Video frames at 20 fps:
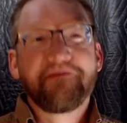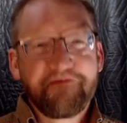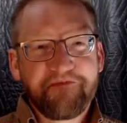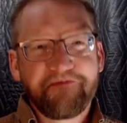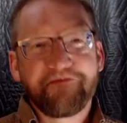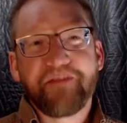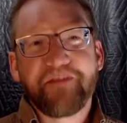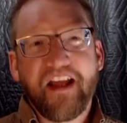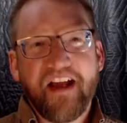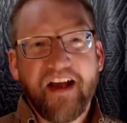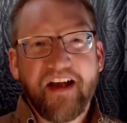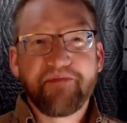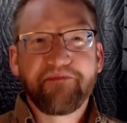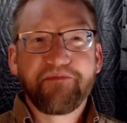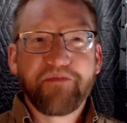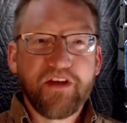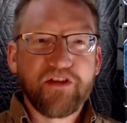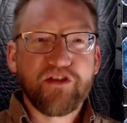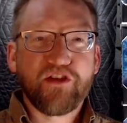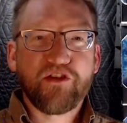yeah,
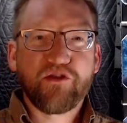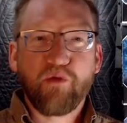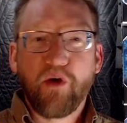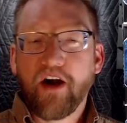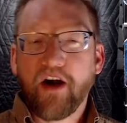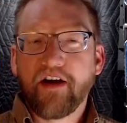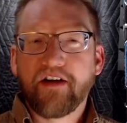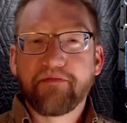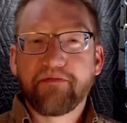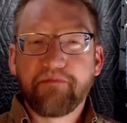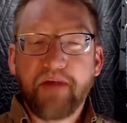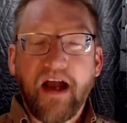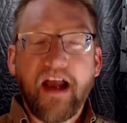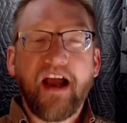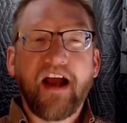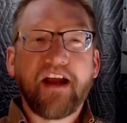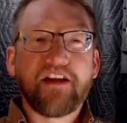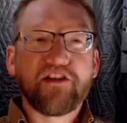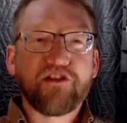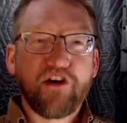this is where my
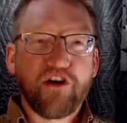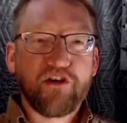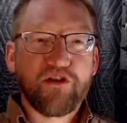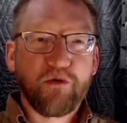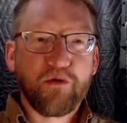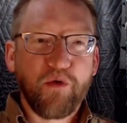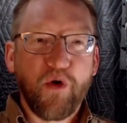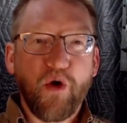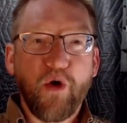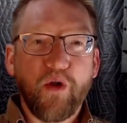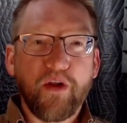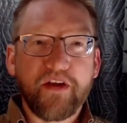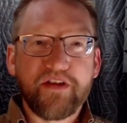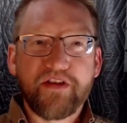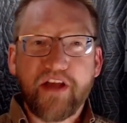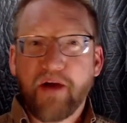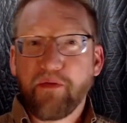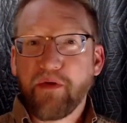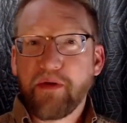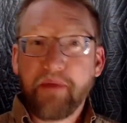eyes start to roll as
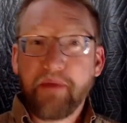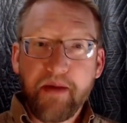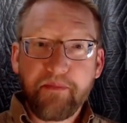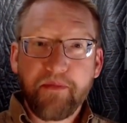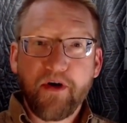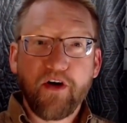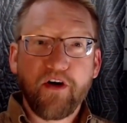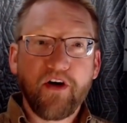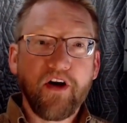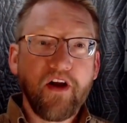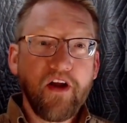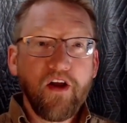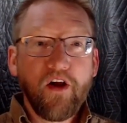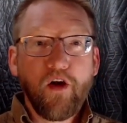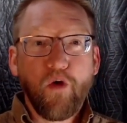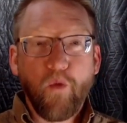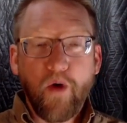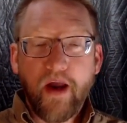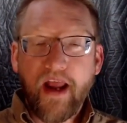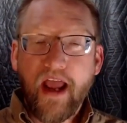I remember
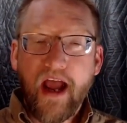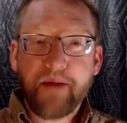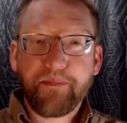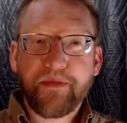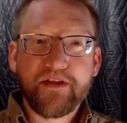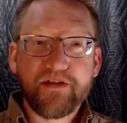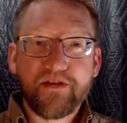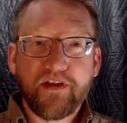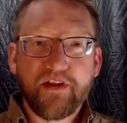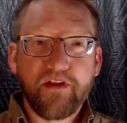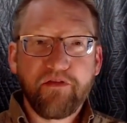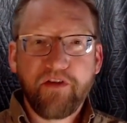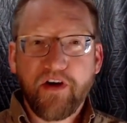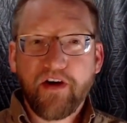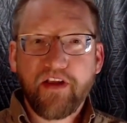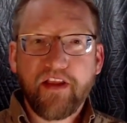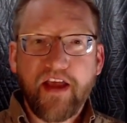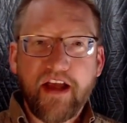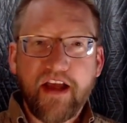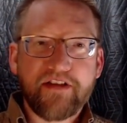what happens in the
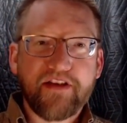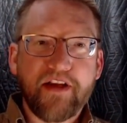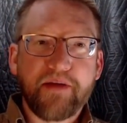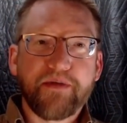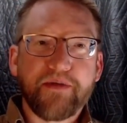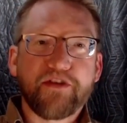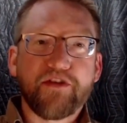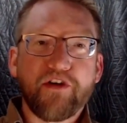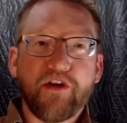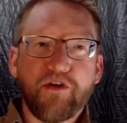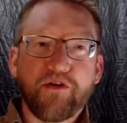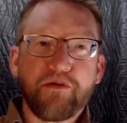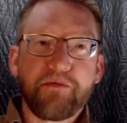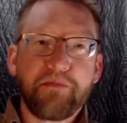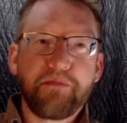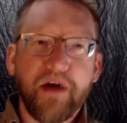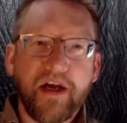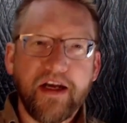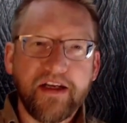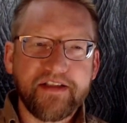very last
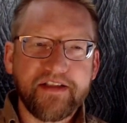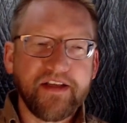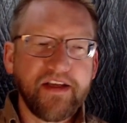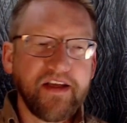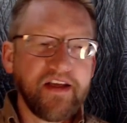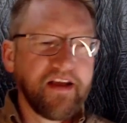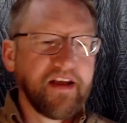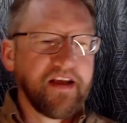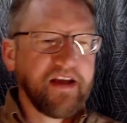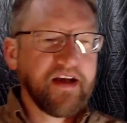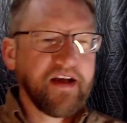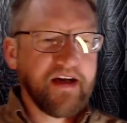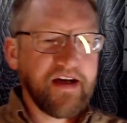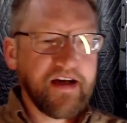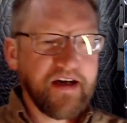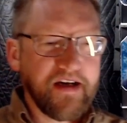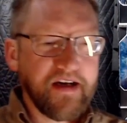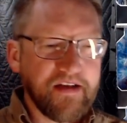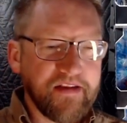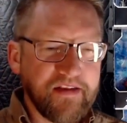episode, but
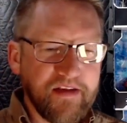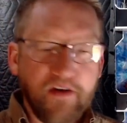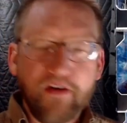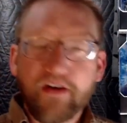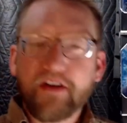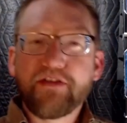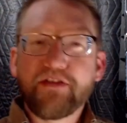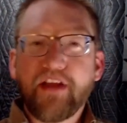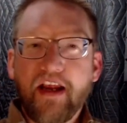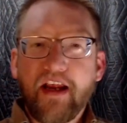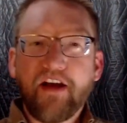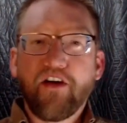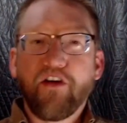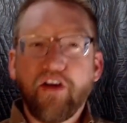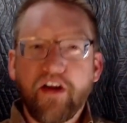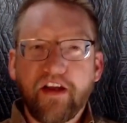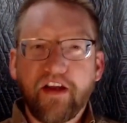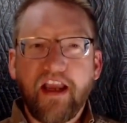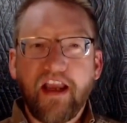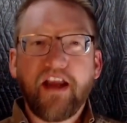there is a
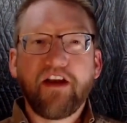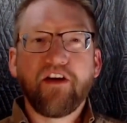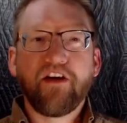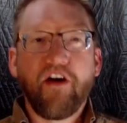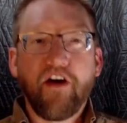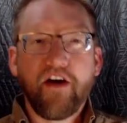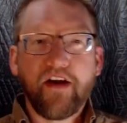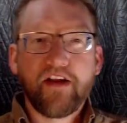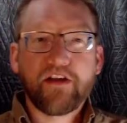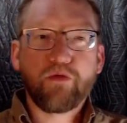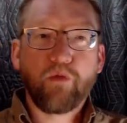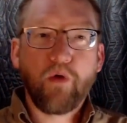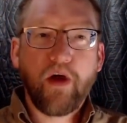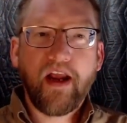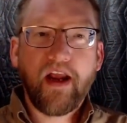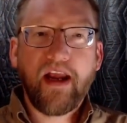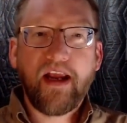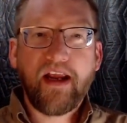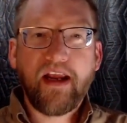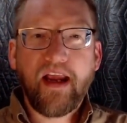hurricane on its
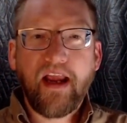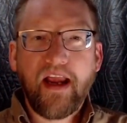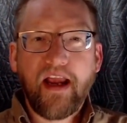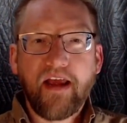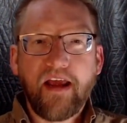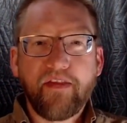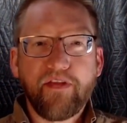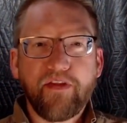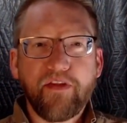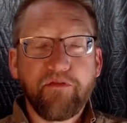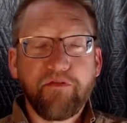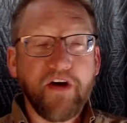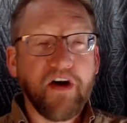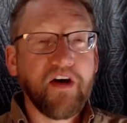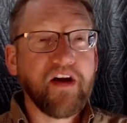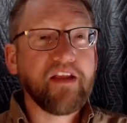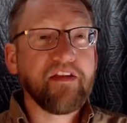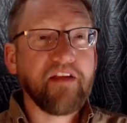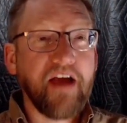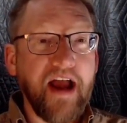way, and the
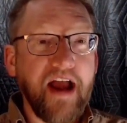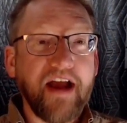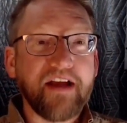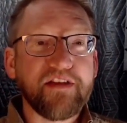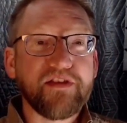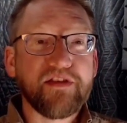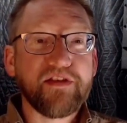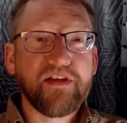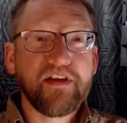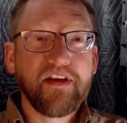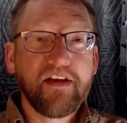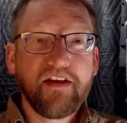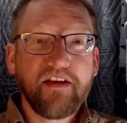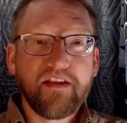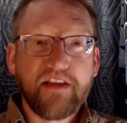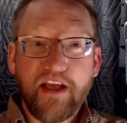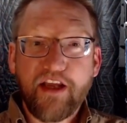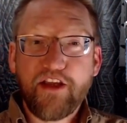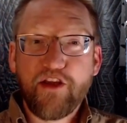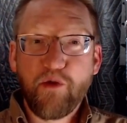very last
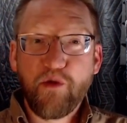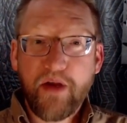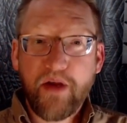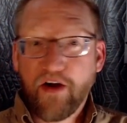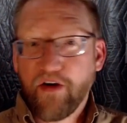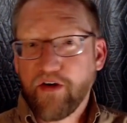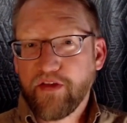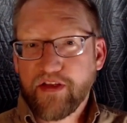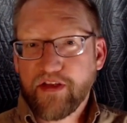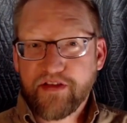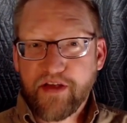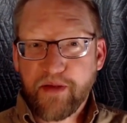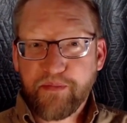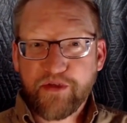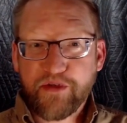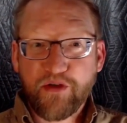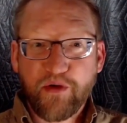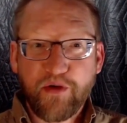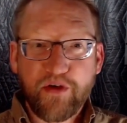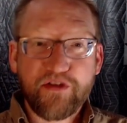thing you hear in this
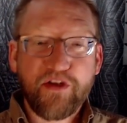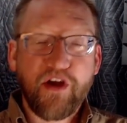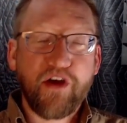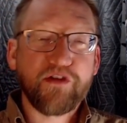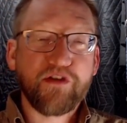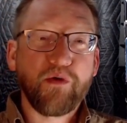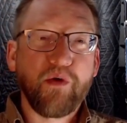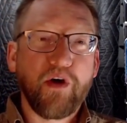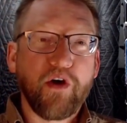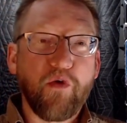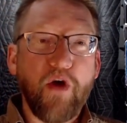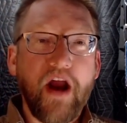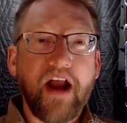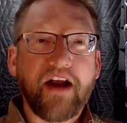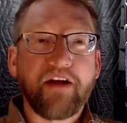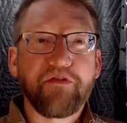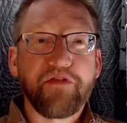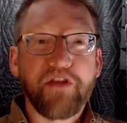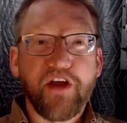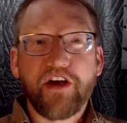episode is also a crack
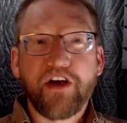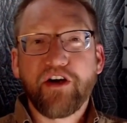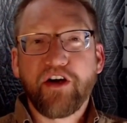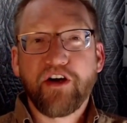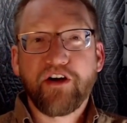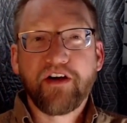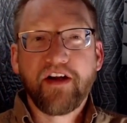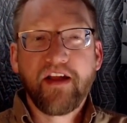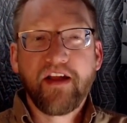of thunder.